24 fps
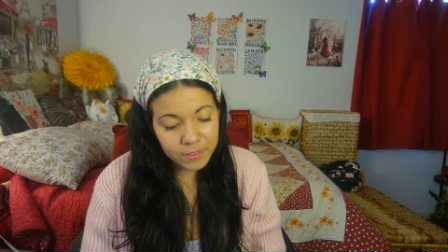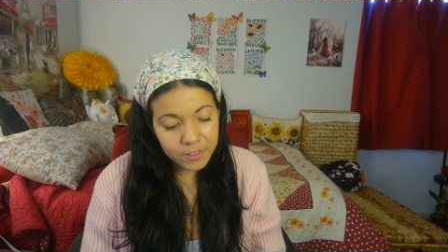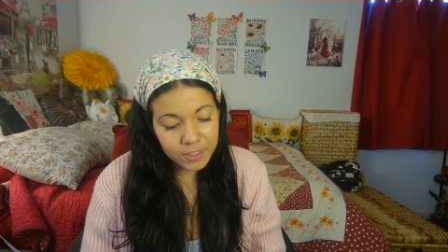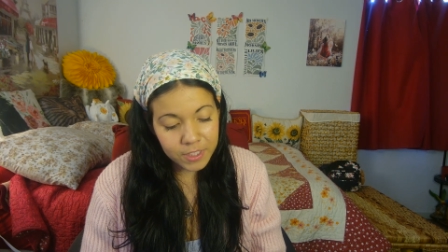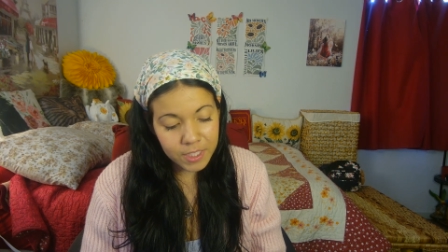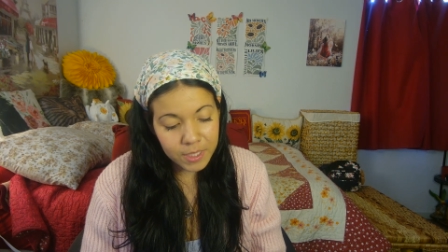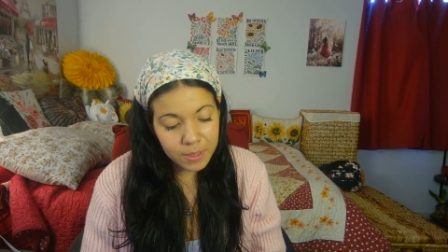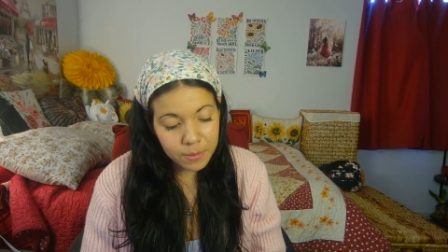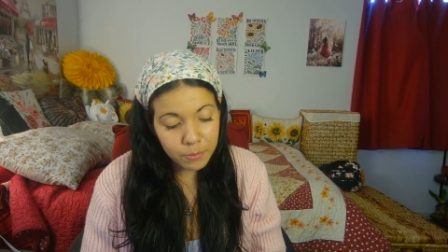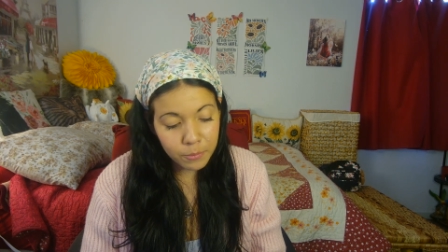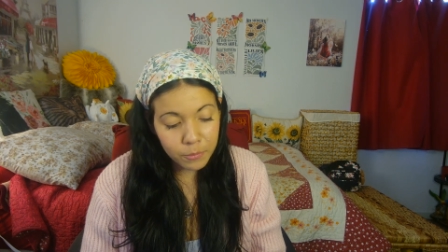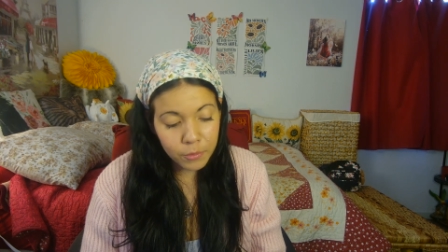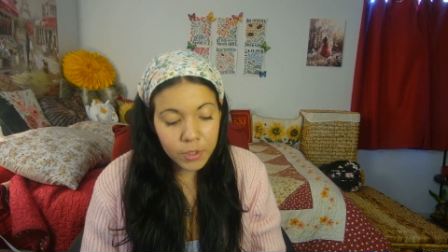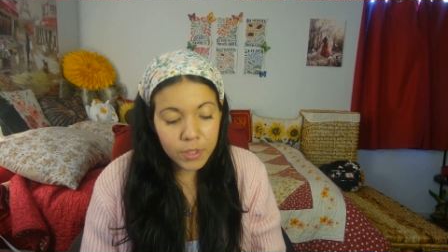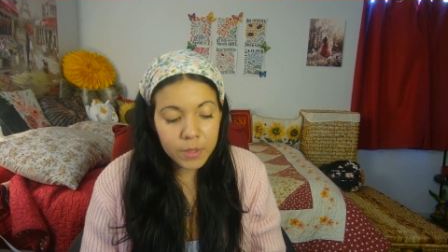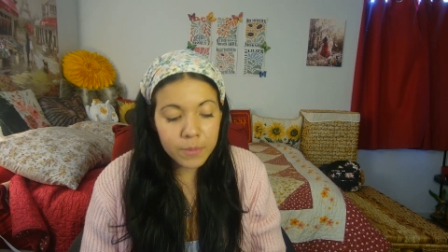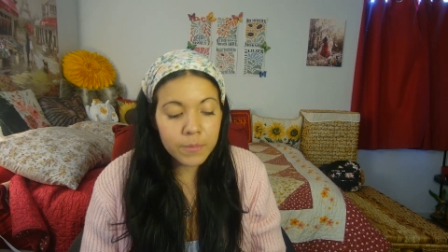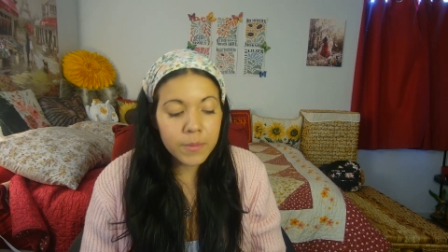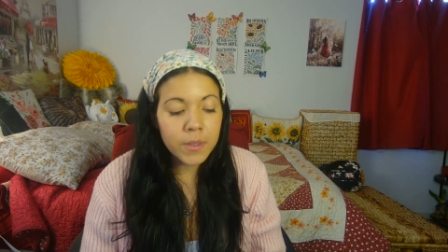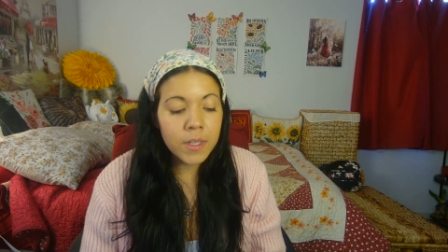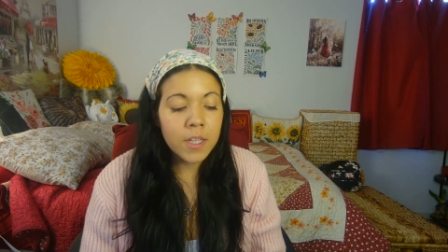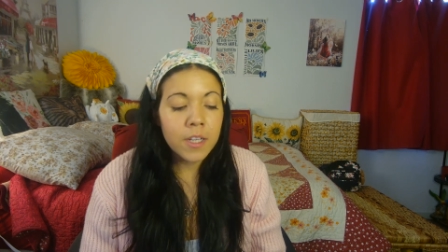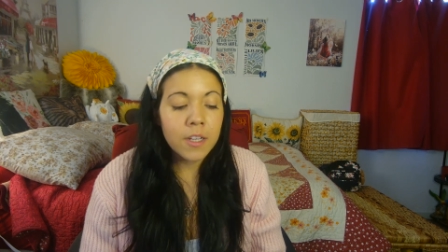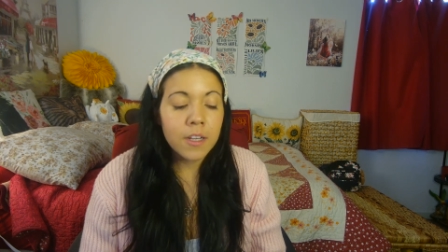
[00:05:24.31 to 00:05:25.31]

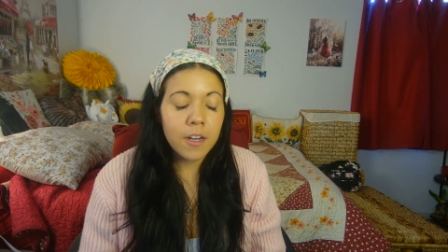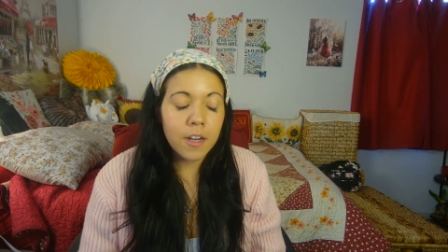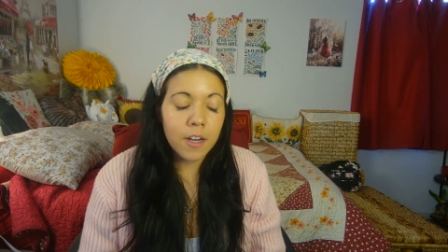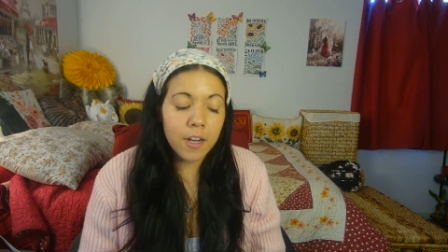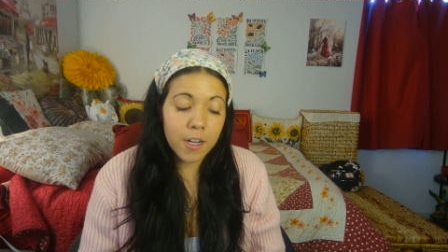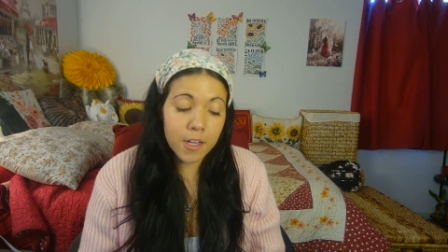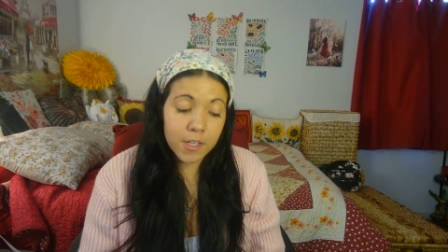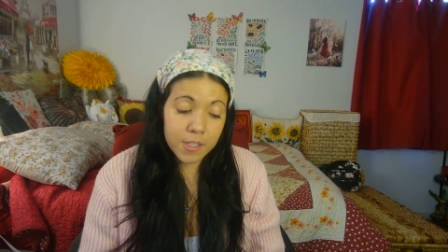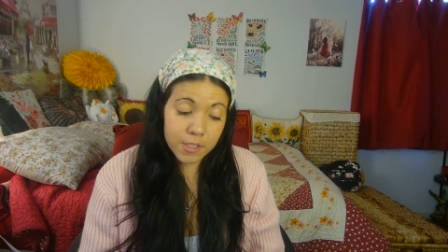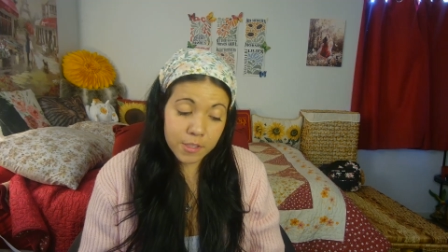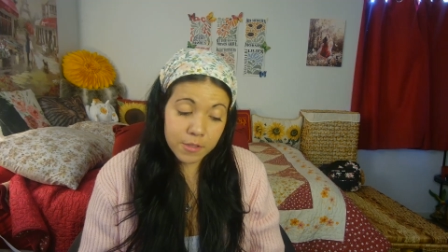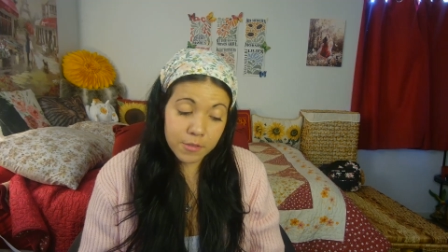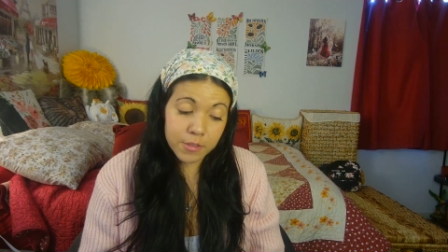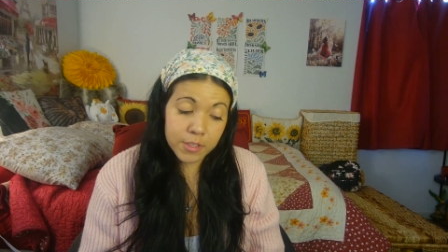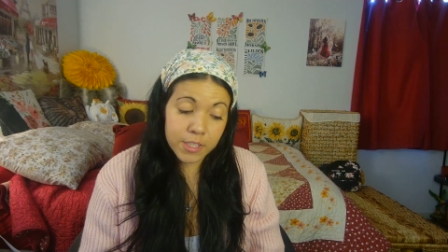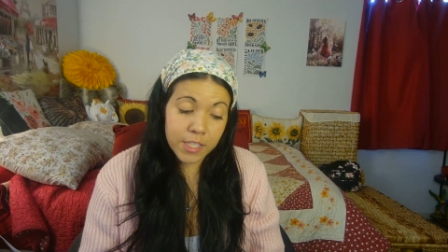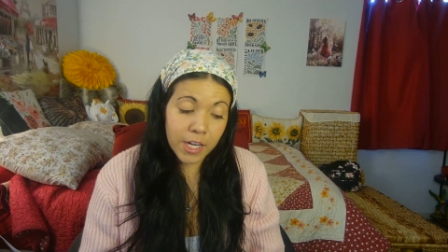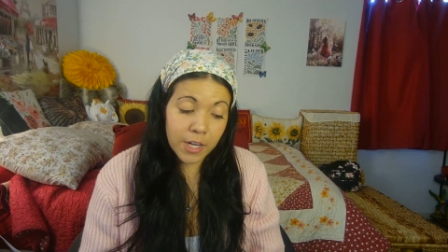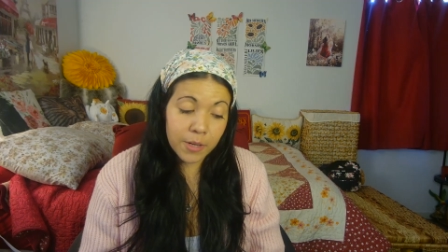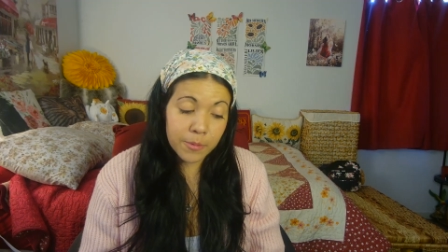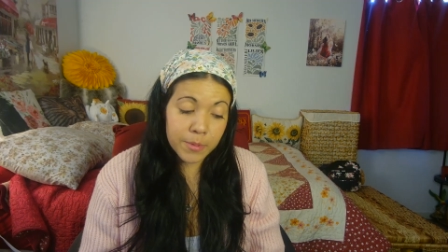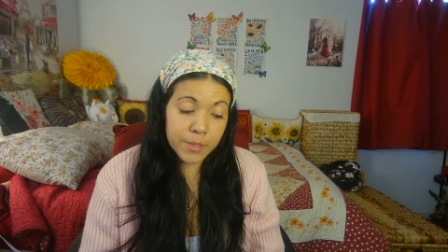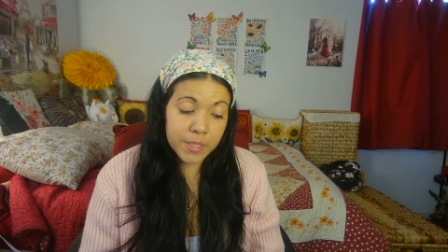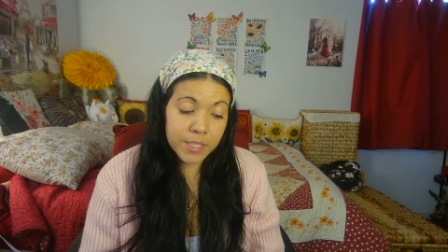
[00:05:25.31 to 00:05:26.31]
Nimrim also
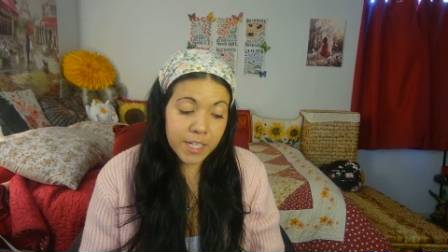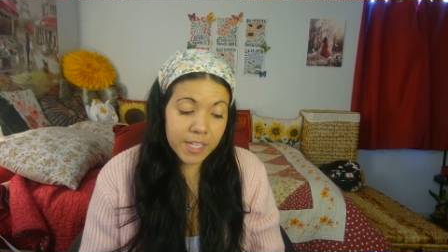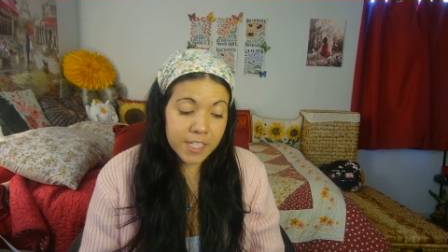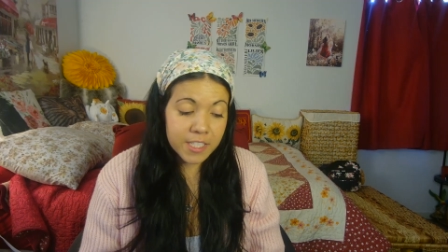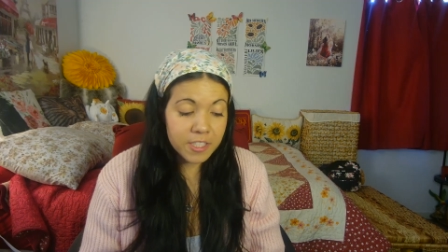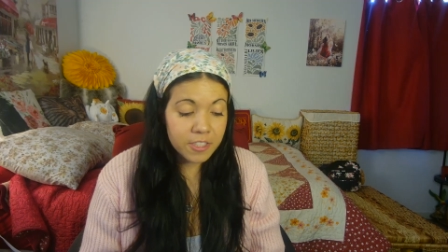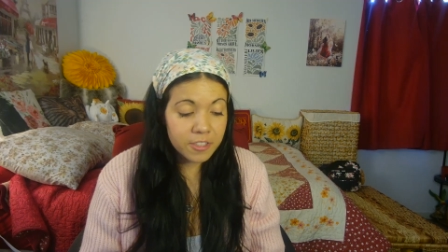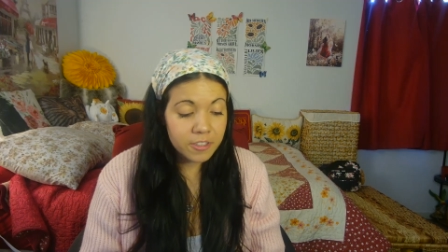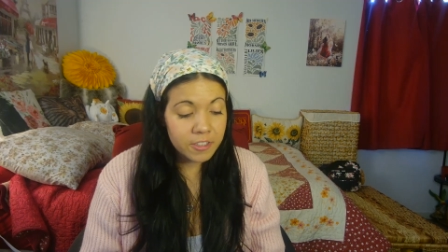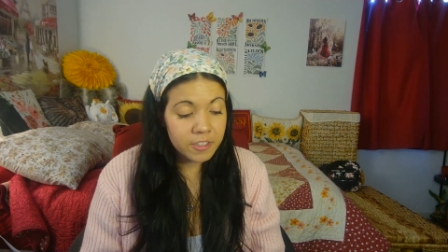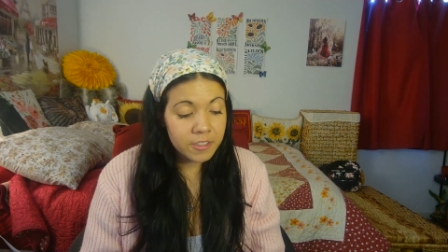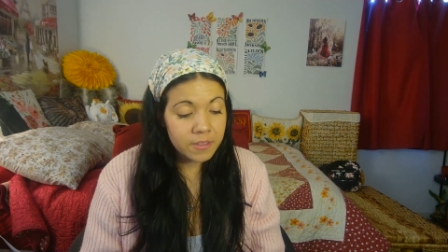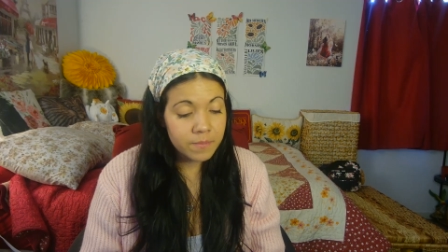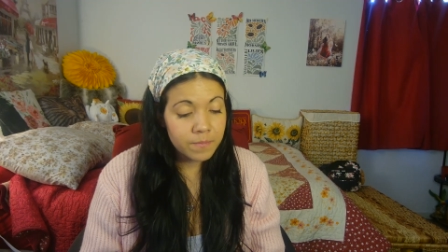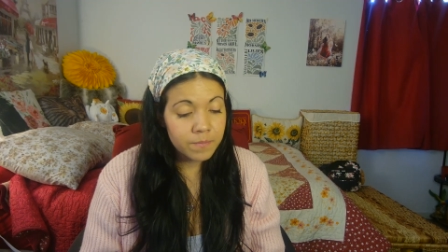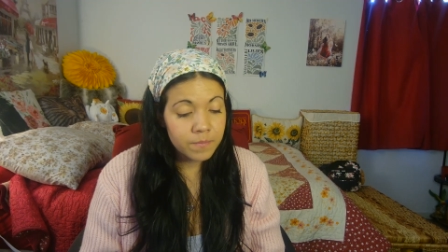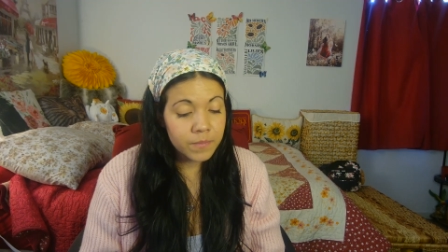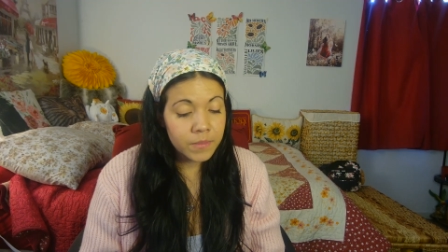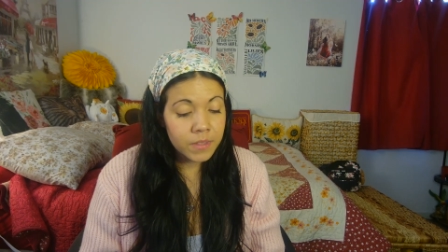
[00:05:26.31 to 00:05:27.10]
shall be desolate.